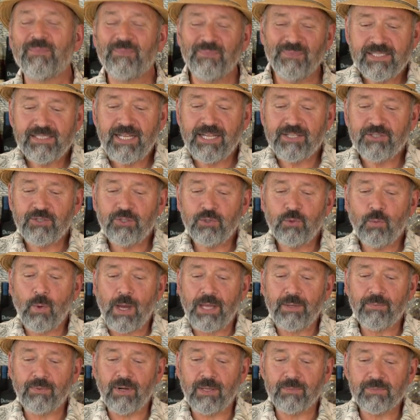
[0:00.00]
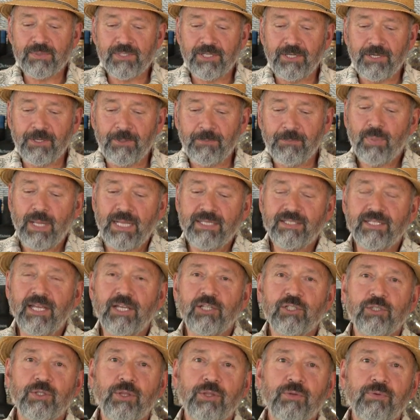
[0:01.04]
Let's take two white rums here.
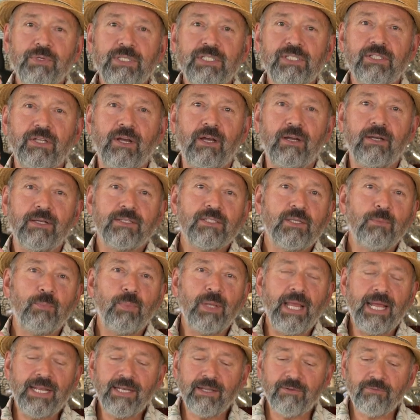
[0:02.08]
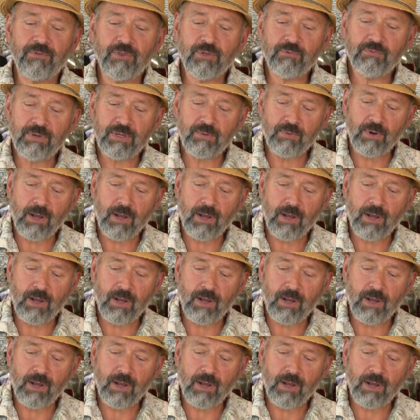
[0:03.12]
Plantation 3-Star. It's a blend of 3